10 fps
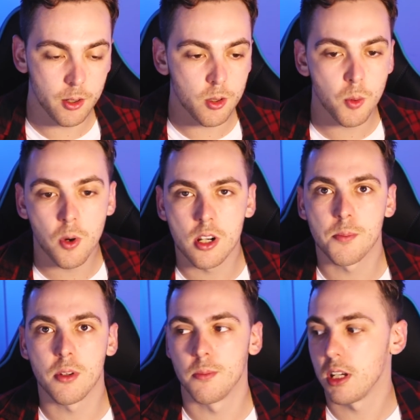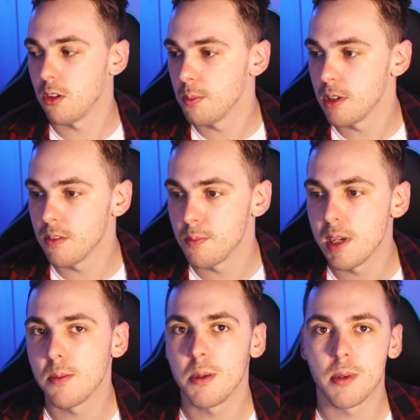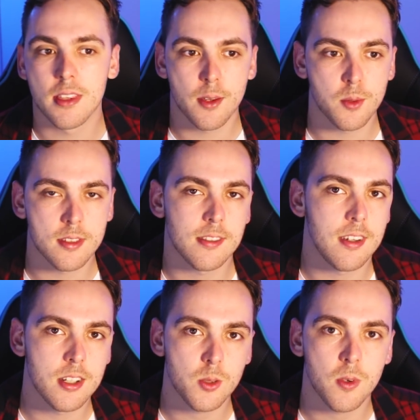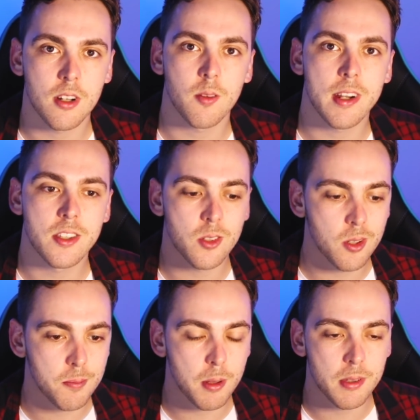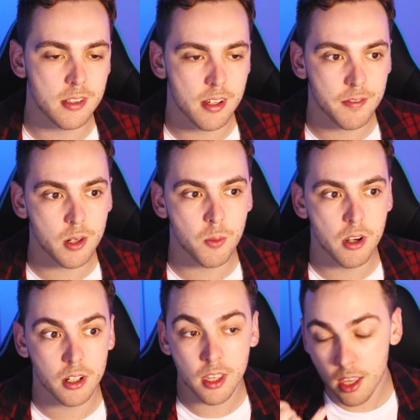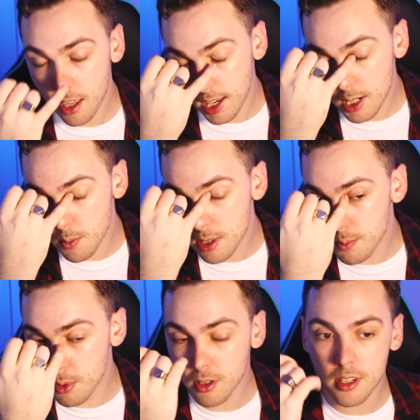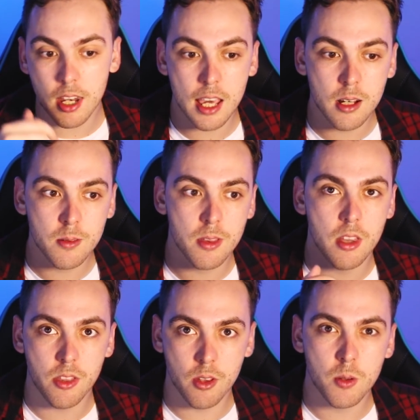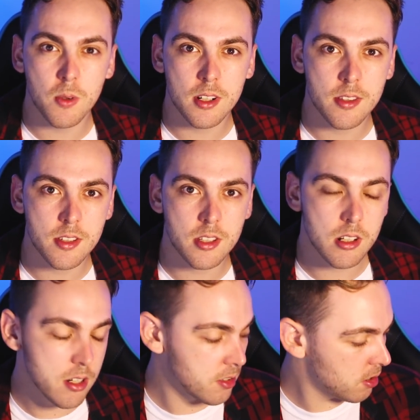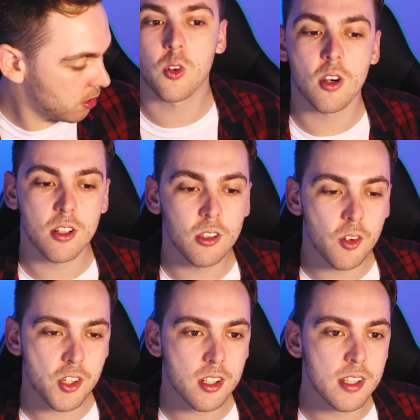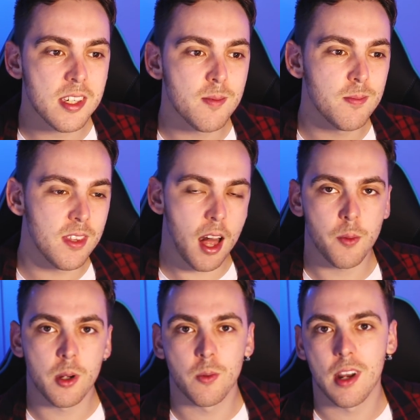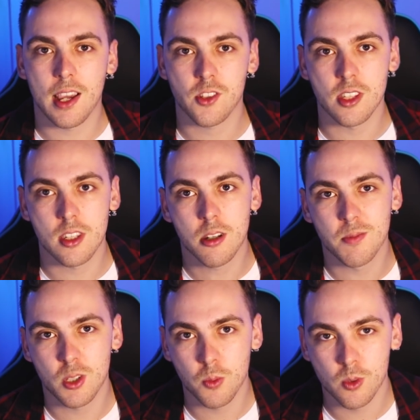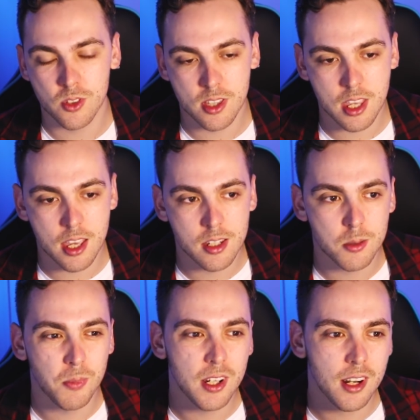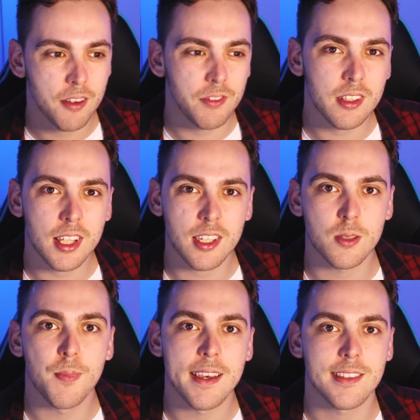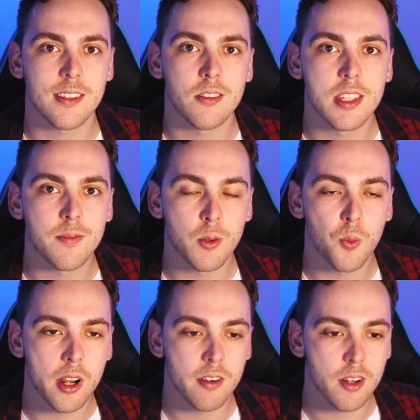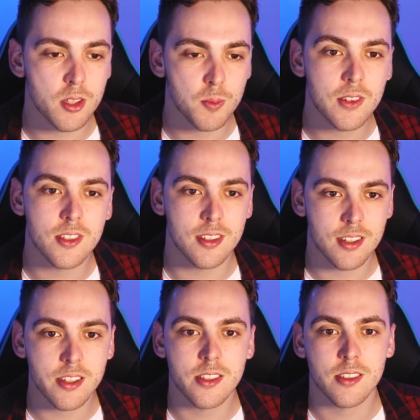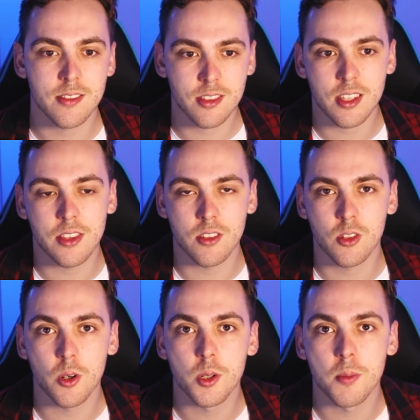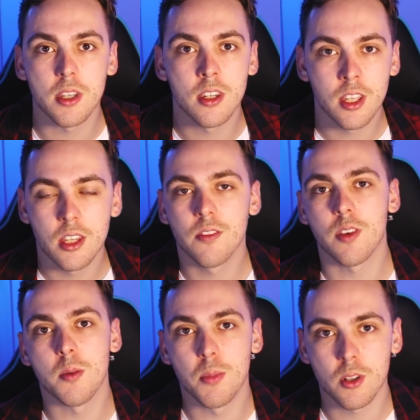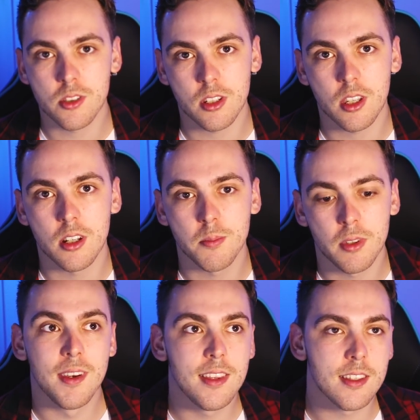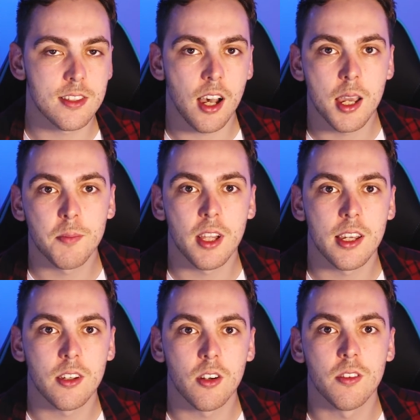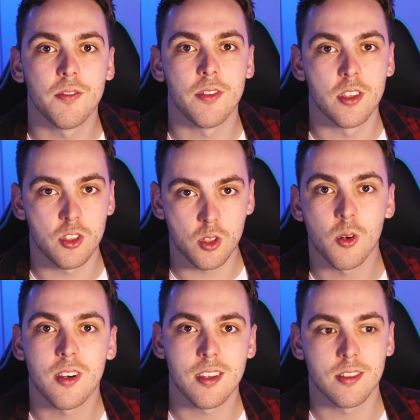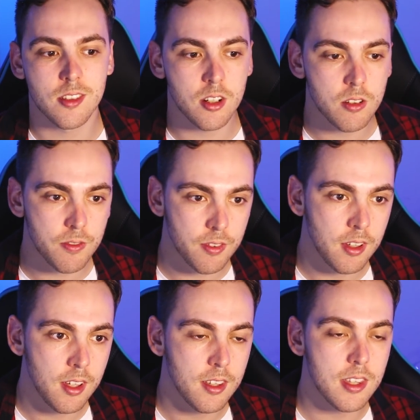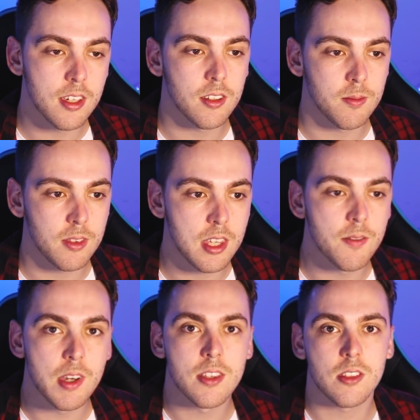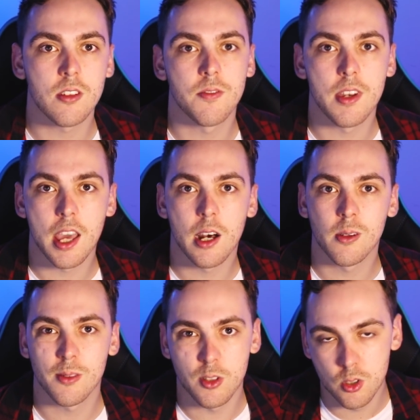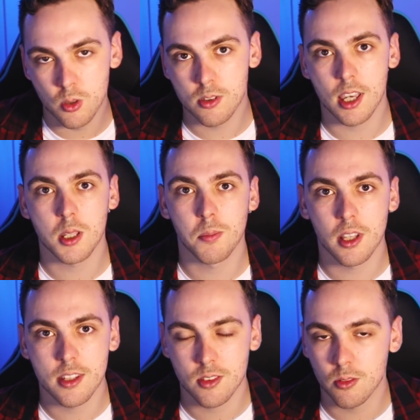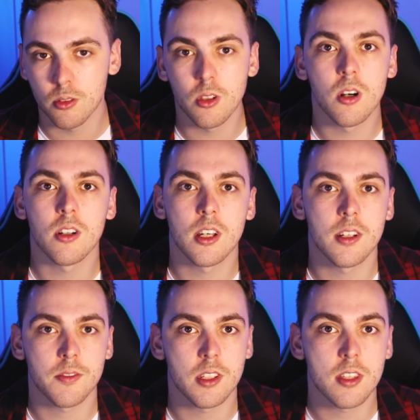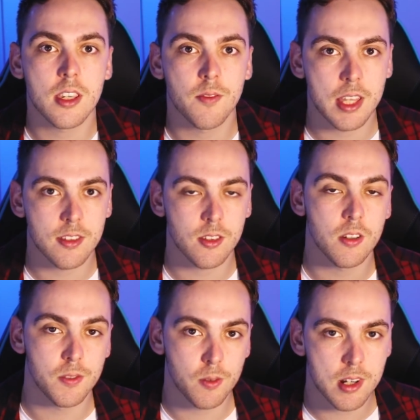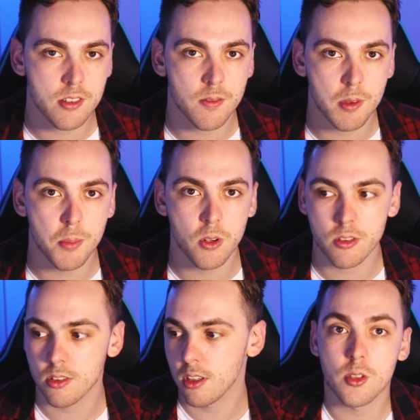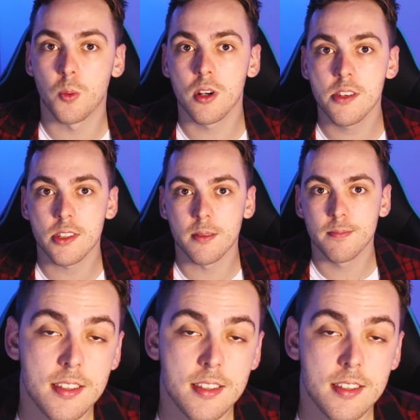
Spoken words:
I don't know where I put my copy of Maybe, but that was the last one I read, so I probably left it at work. Anyway, the book Now, the third one in the series, chronologically that one would actually come towards the end, but I feel like it's best to leave it where it is because it does set the tone a bit for the books to come. But in the timeline of the story itself, the events of Now do take place long after the events of the rest of the books. So what is it?